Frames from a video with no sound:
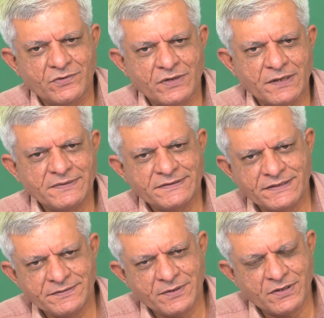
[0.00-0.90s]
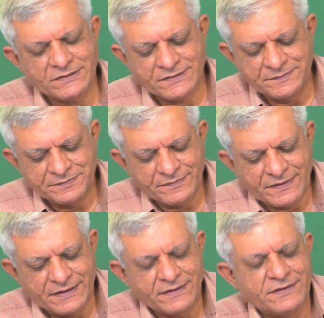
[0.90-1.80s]
rolling business, because
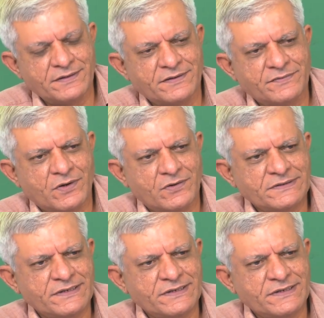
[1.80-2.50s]
forward